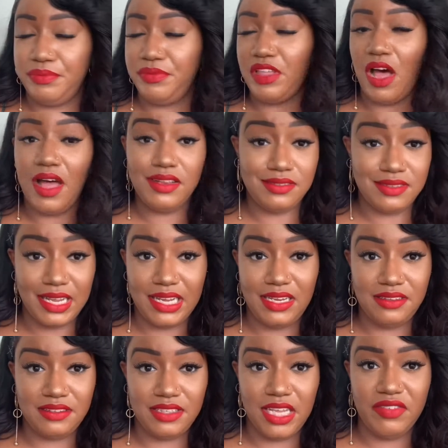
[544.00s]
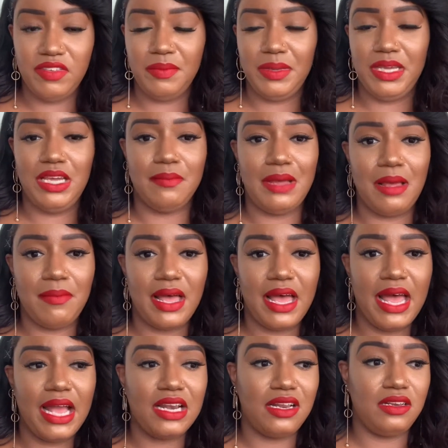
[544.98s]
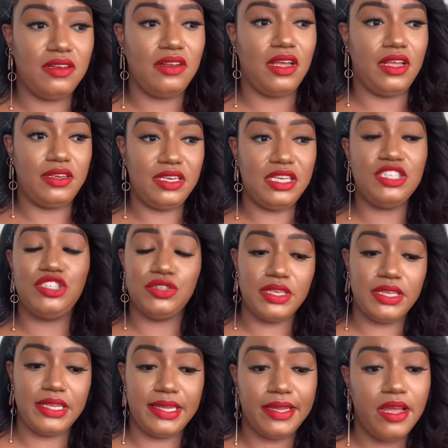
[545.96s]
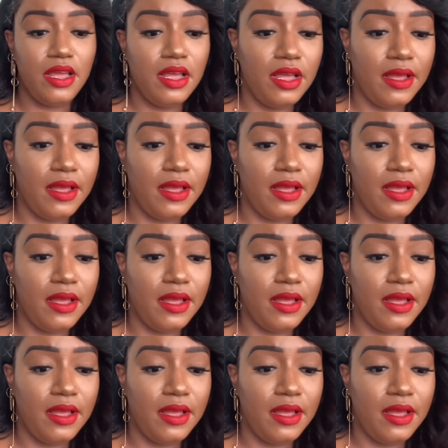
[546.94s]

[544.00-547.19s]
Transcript: thoughts that he's given me in my mind and initially